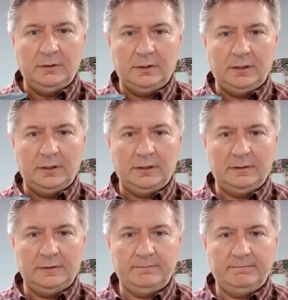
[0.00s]

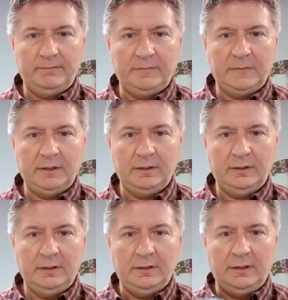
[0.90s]
And
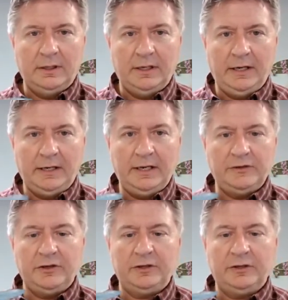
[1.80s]

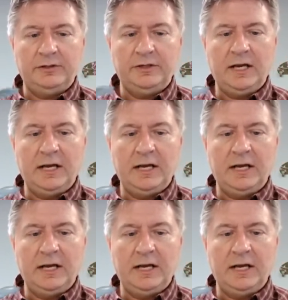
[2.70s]
as you can see,